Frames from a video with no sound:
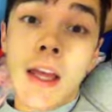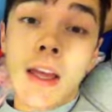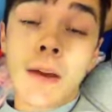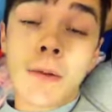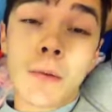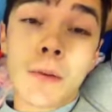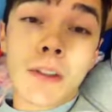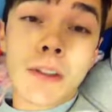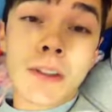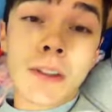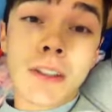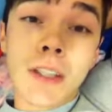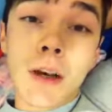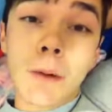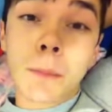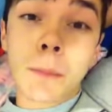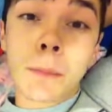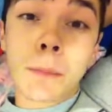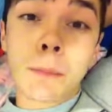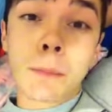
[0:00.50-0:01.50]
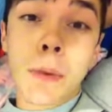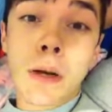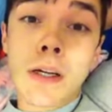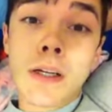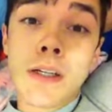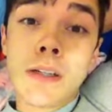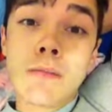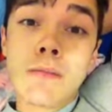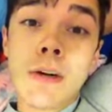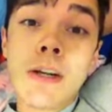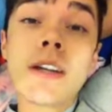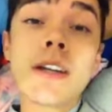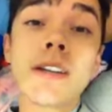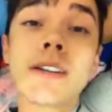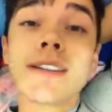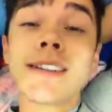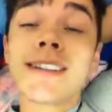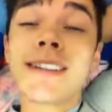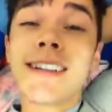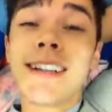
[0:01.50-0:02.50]
Hey, what's up, baby?
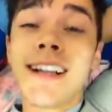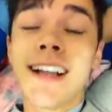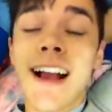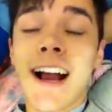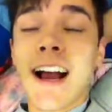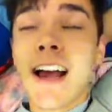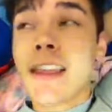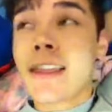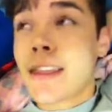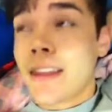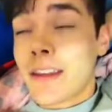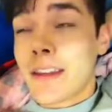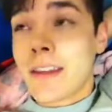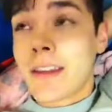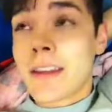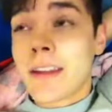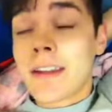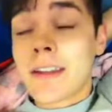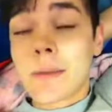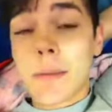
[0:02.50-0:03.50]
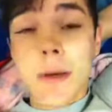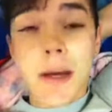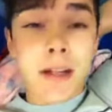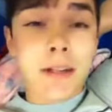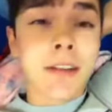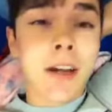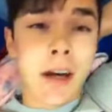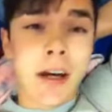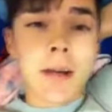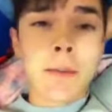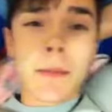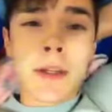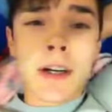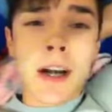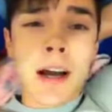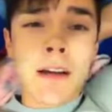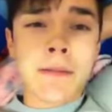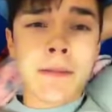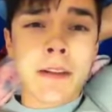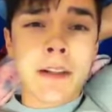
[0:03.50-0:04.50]
I think it is about time that
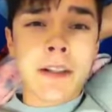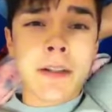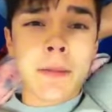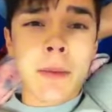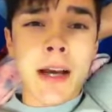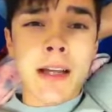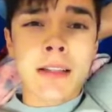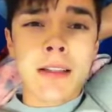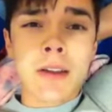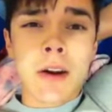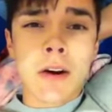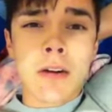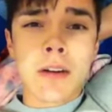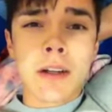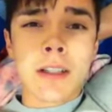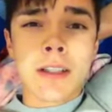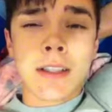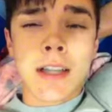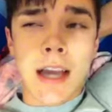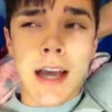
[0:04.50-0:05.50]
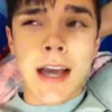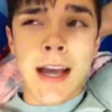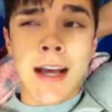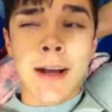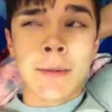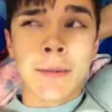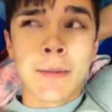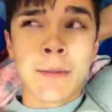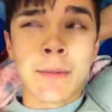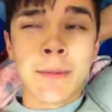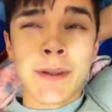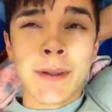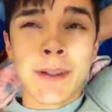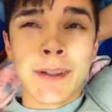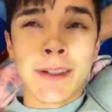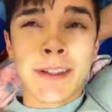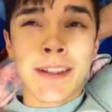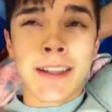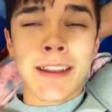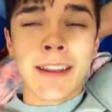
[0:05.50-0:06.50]
I finished my story time
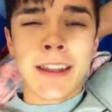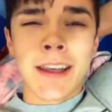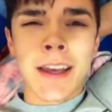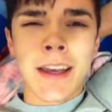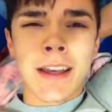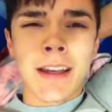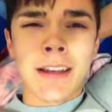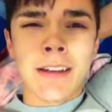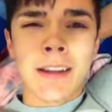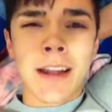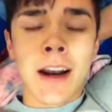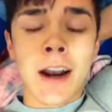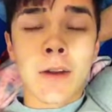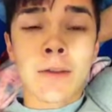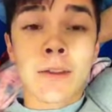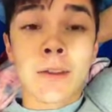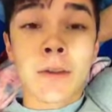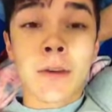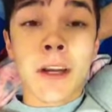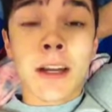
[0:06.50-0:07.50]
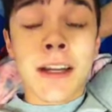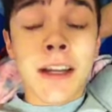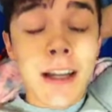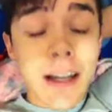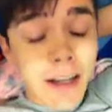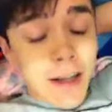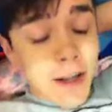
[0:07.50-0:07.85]
thing that I was doing.